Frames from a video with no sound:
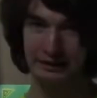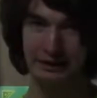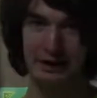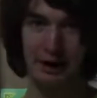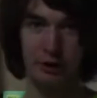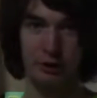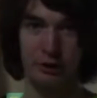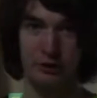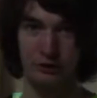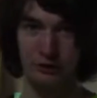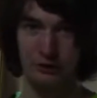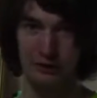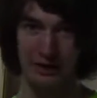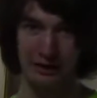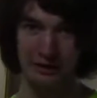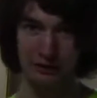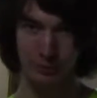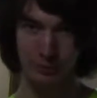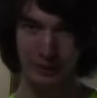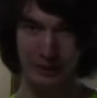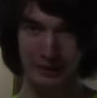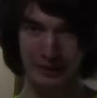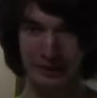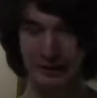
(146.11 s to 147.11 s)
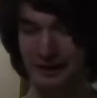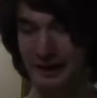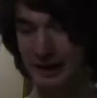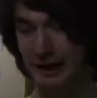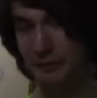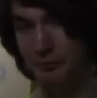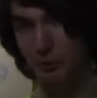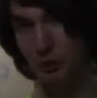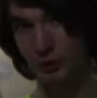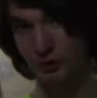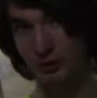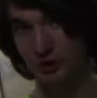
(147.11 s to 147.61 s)
Now, this next method that
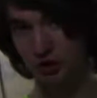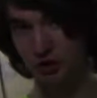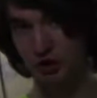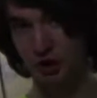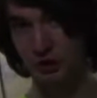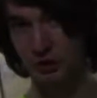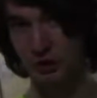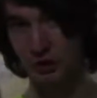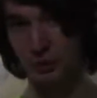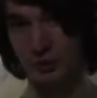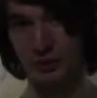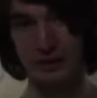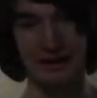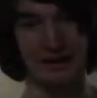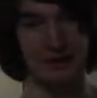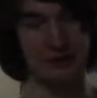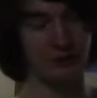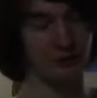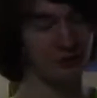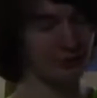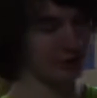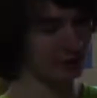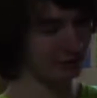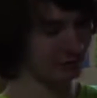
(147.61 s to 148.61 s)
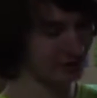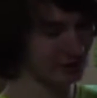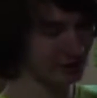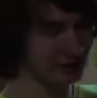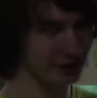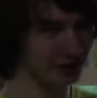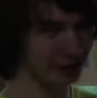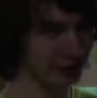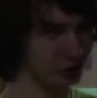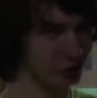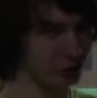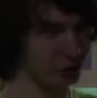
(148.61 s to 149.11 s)
I'm going to show you is
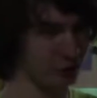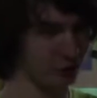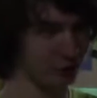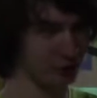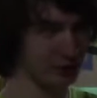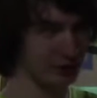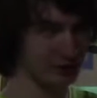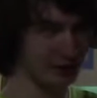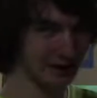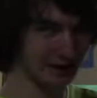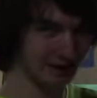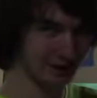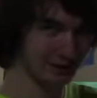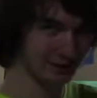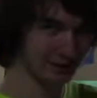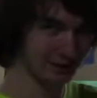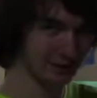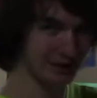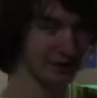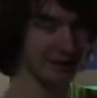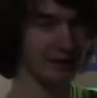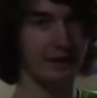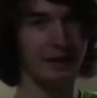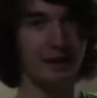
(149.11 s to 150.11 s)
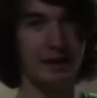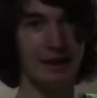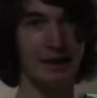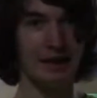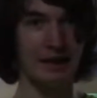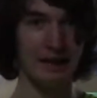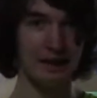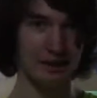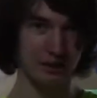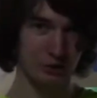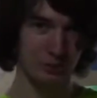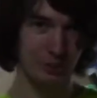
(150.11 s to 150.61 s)
very interesting indeed.
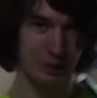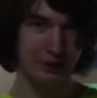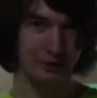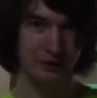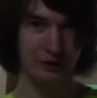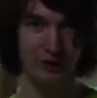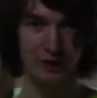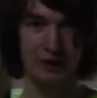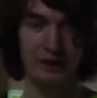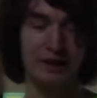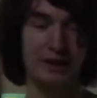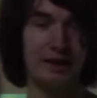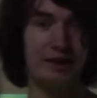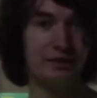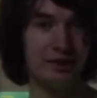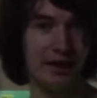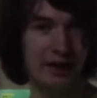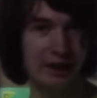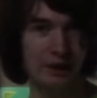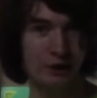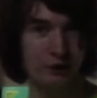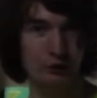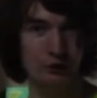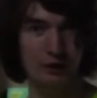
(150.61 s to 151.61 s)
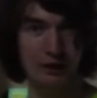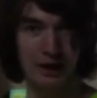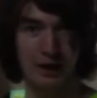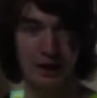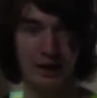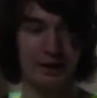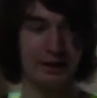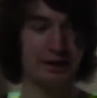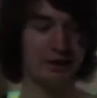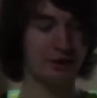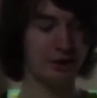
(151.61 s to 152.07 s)
You basically take a slide,